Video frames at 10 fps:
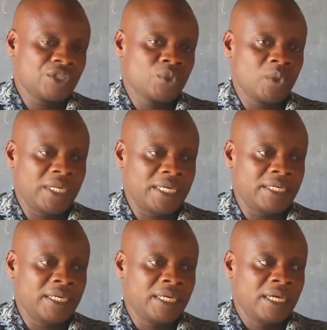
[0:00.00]
to
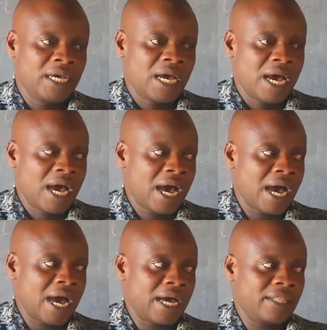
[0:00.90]
lead
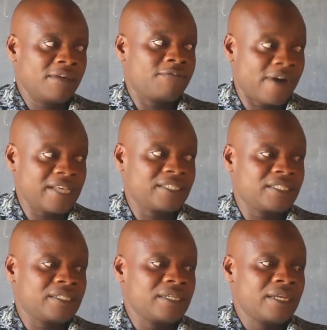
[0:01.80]
the
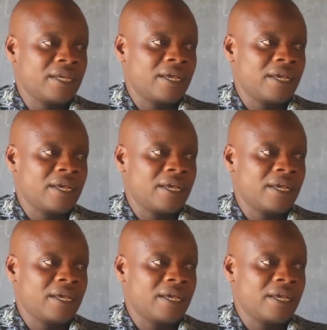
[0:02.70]
first